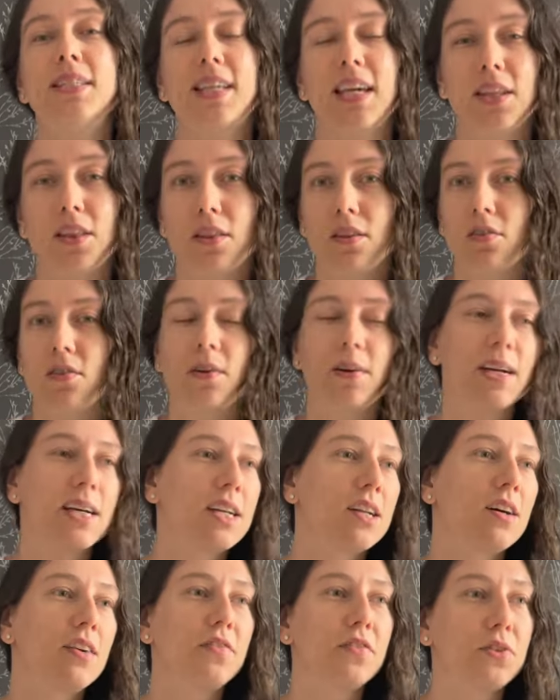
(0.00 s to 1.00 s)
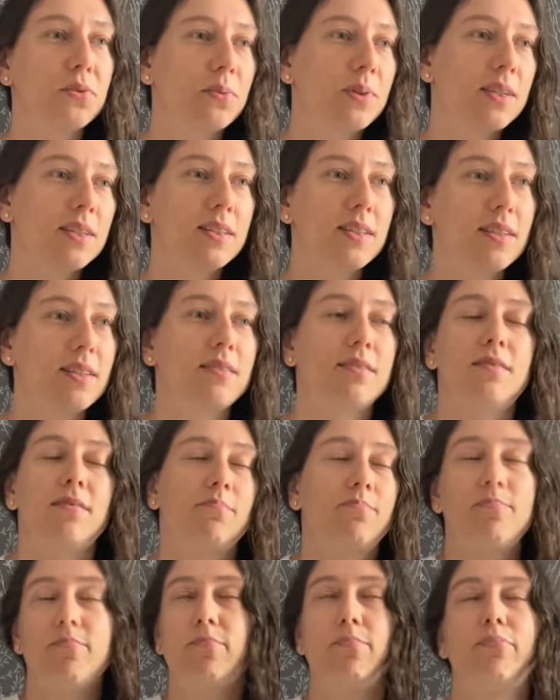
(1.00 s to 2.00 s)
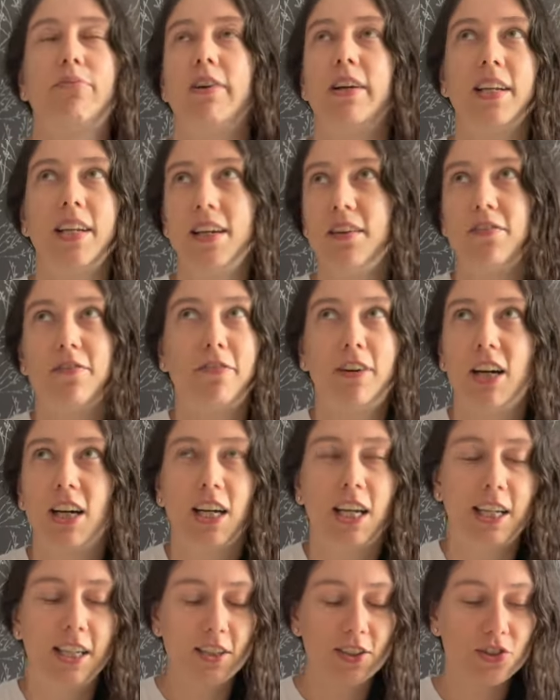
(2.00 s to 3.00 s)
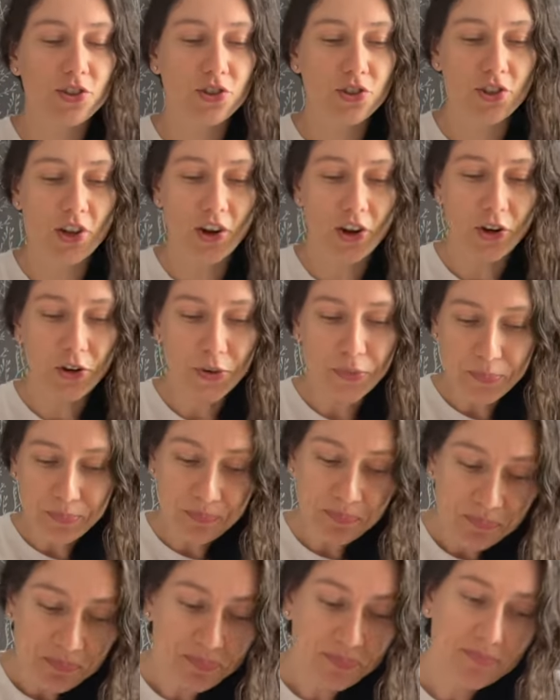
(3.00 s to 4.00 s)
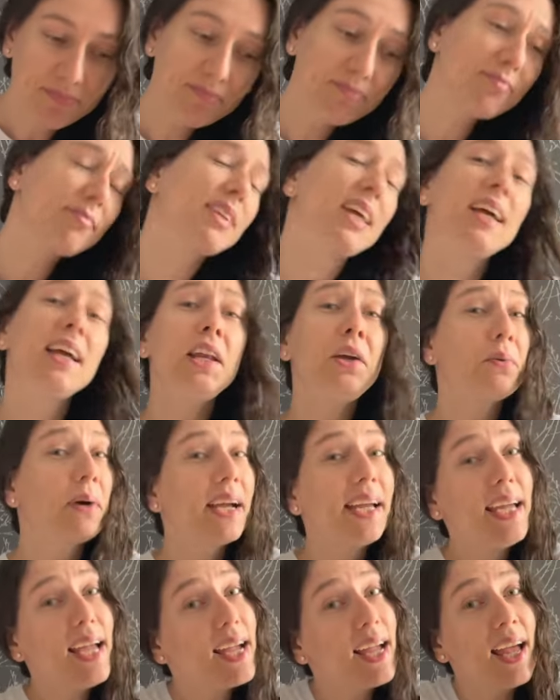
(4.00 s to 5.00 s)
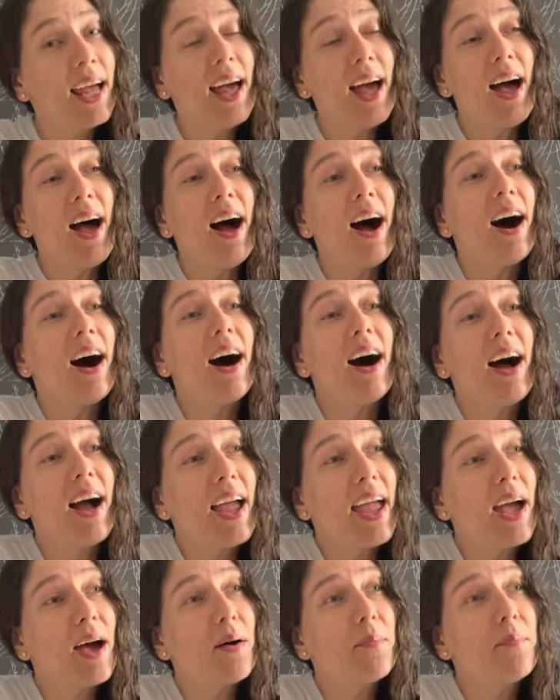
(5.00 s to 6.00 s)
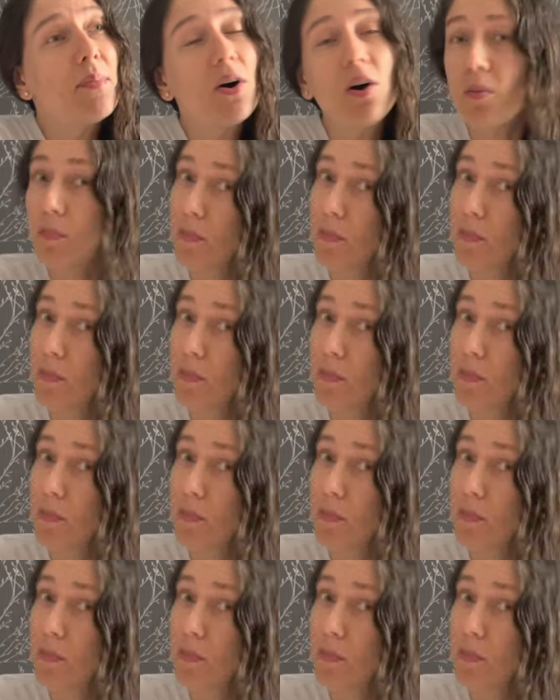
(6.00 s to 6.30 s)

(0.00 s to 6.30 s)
get through it, and afterwards it's pretty fine. So anyway, I am on